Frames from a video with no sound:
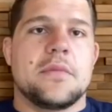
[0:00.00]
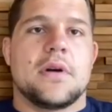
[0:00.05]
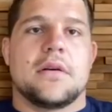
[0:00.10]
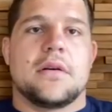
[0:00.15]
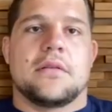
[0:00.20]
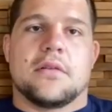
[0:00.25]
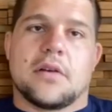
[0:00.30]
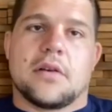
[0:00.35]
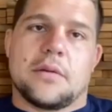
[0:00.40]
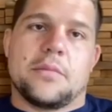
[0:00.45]
Now
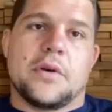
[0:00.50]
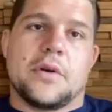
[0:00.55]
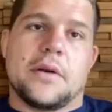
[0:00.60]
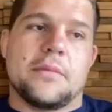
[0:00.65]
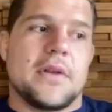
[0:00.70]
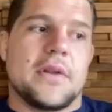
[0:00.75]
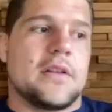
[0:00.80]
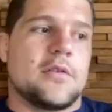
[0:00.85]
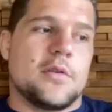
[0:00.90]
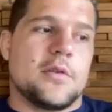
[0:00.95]
you're going to put in
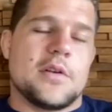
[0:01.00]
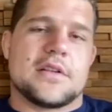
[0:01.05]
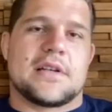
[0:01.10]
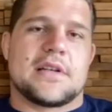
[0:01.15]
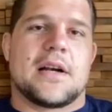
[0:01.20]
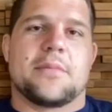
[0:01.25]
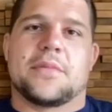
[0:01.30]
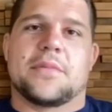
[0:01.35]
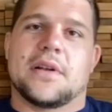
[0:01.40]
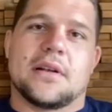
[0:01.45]
there to
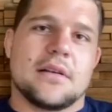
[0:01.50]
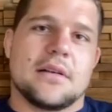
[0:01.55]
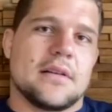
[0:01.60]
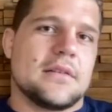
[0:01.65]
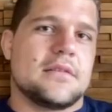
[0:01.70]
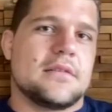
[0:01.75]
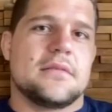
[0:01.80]
disrupt and